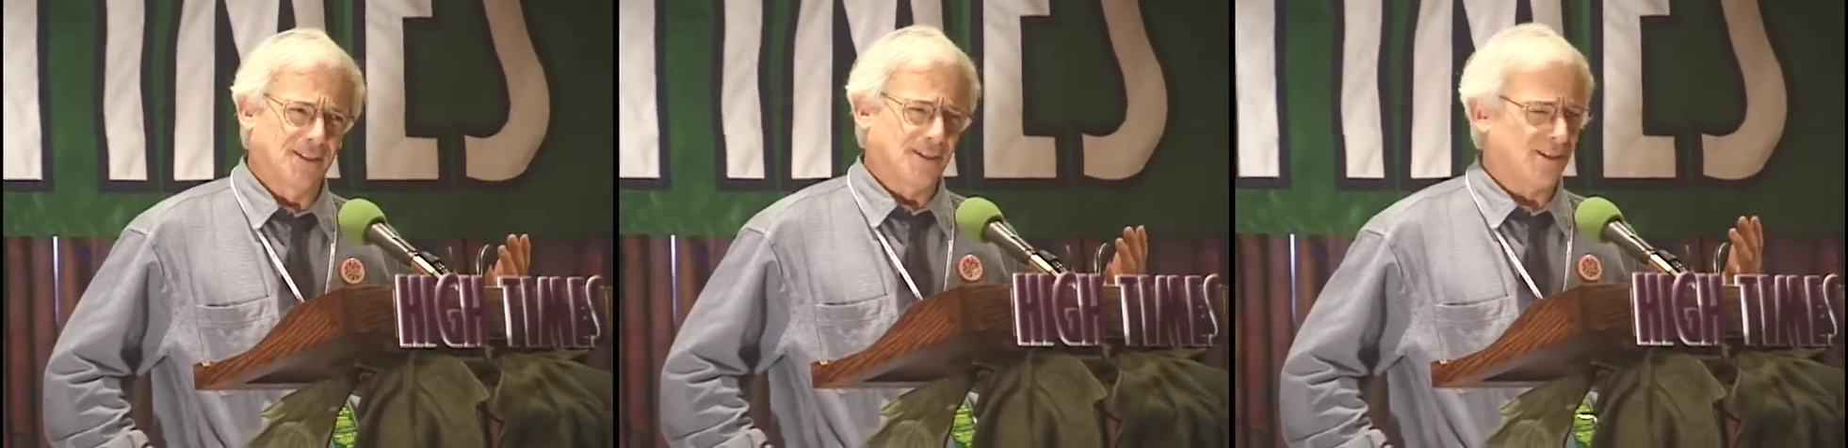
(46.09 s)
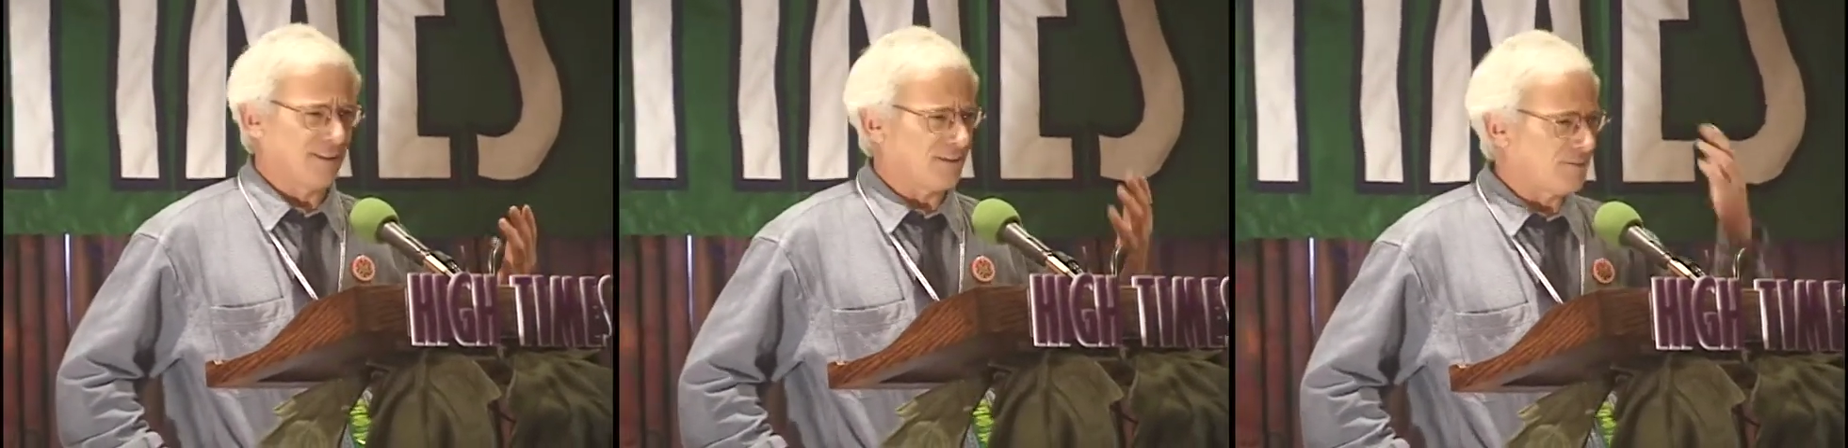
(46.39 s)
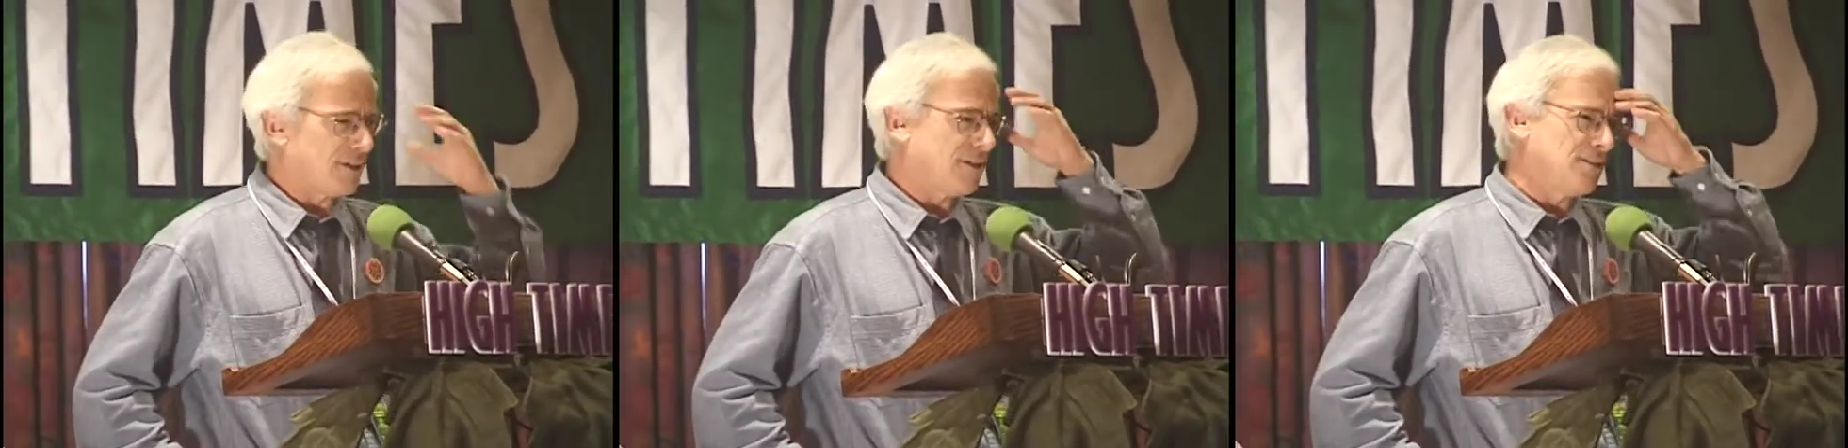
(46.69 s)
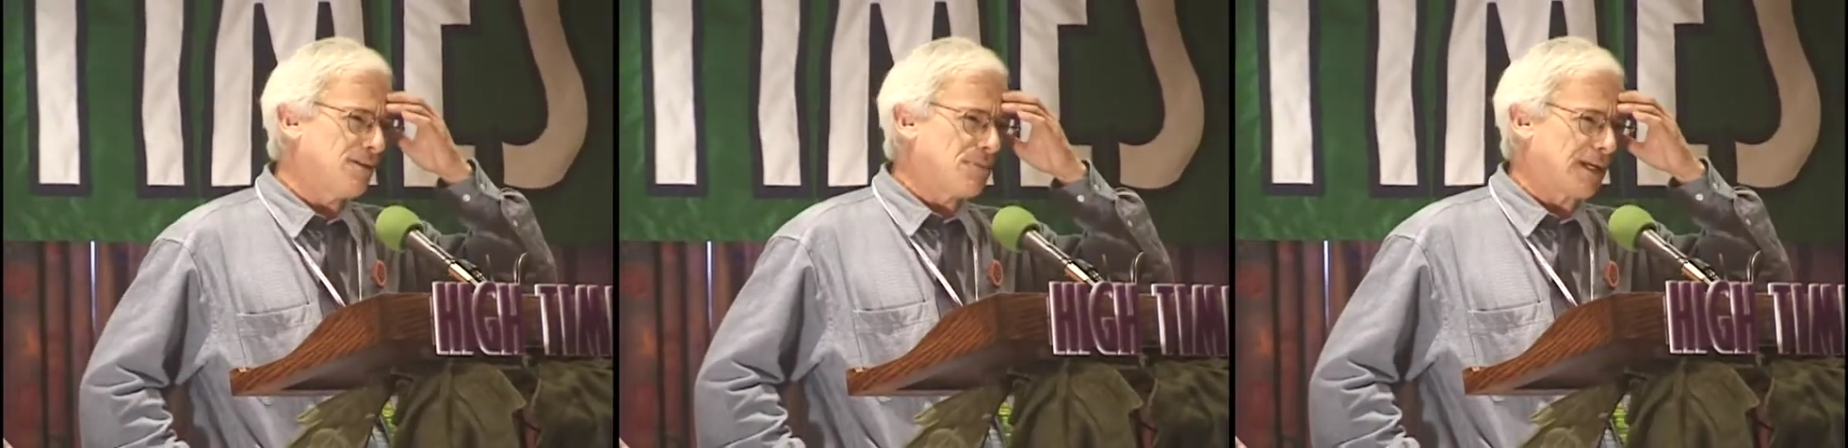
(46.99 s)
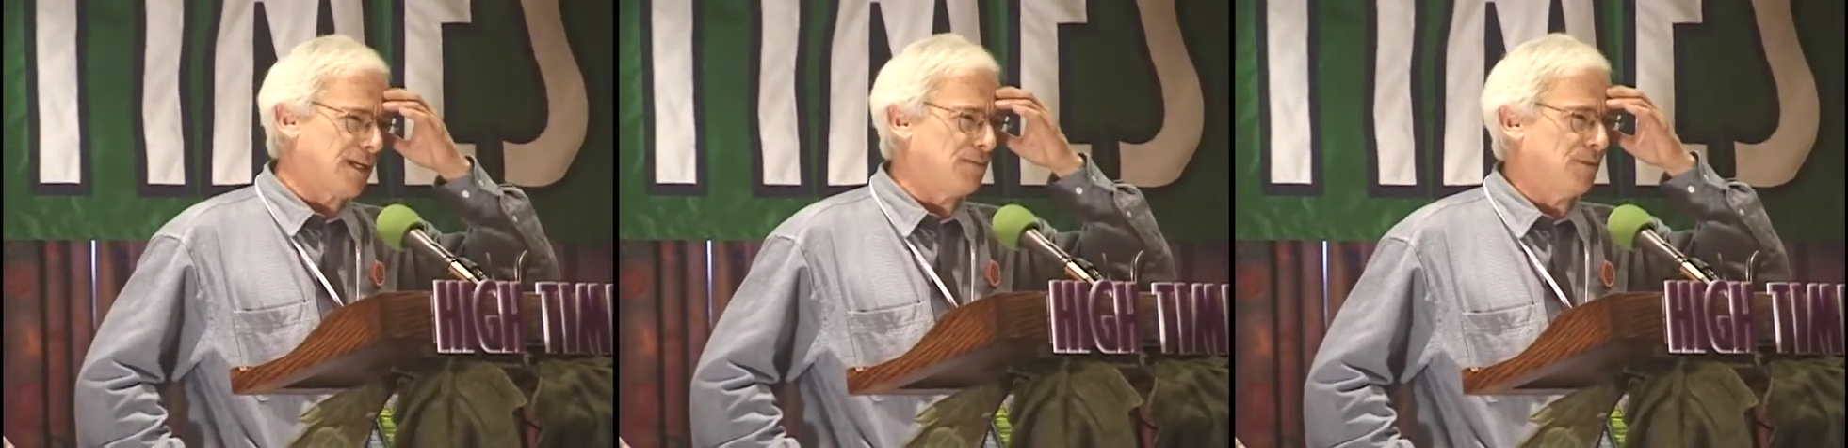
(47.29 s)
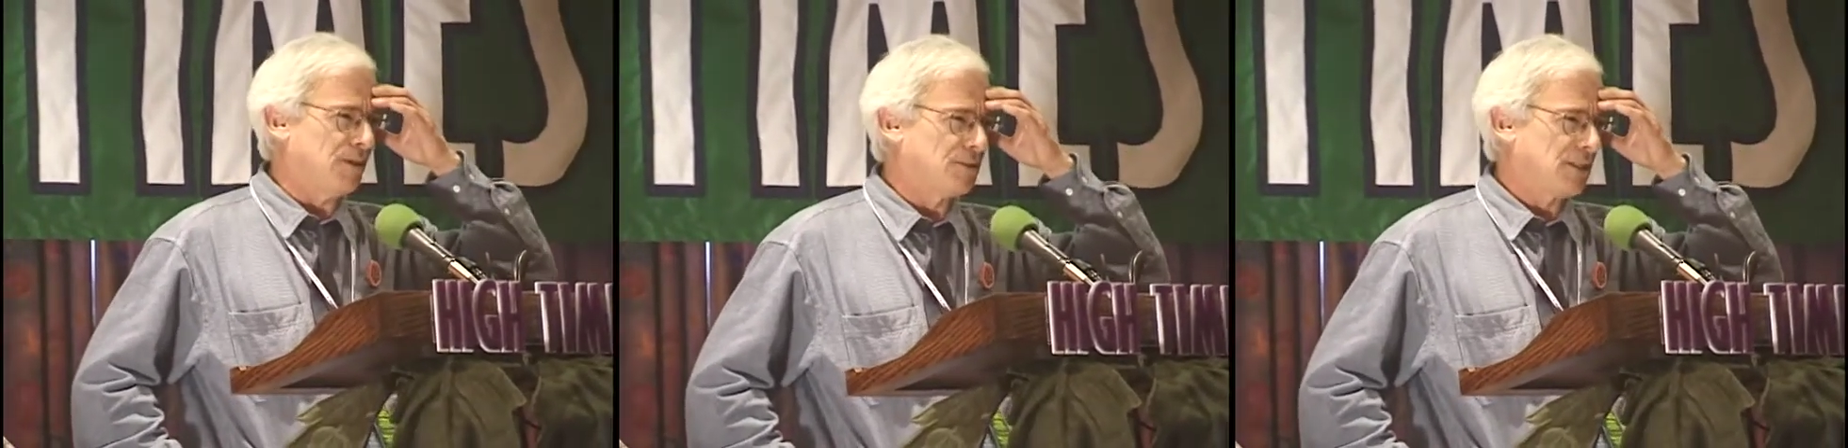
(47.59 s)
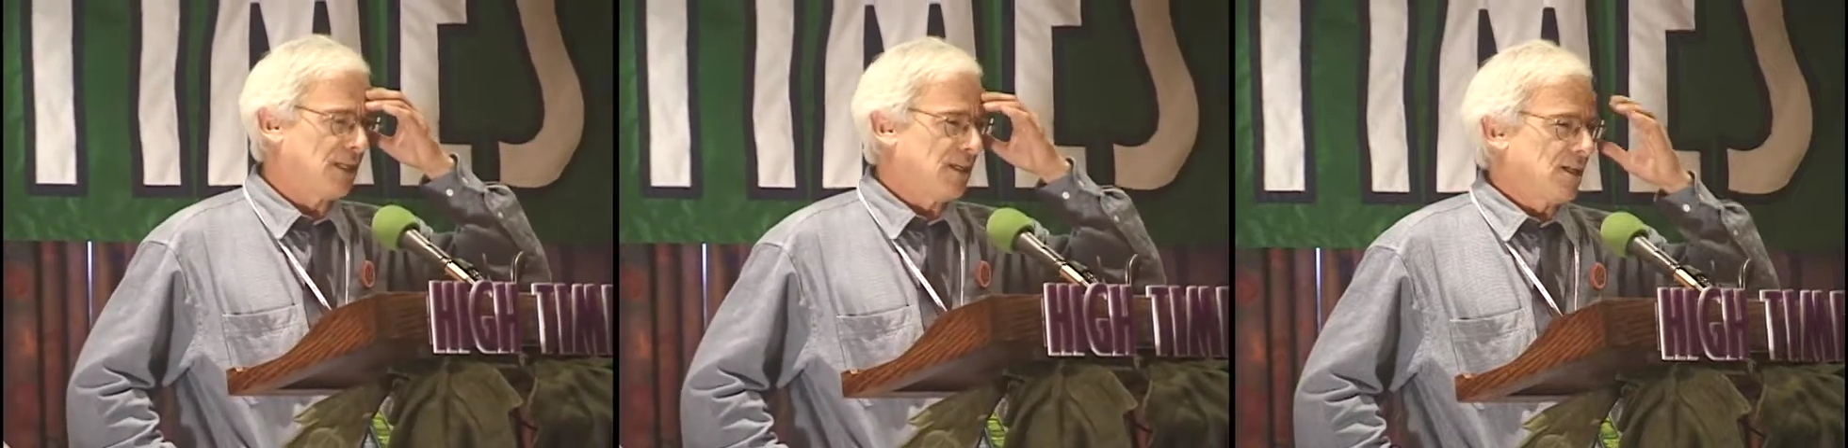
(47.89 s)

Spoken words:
And I think, wow, I love my enemies.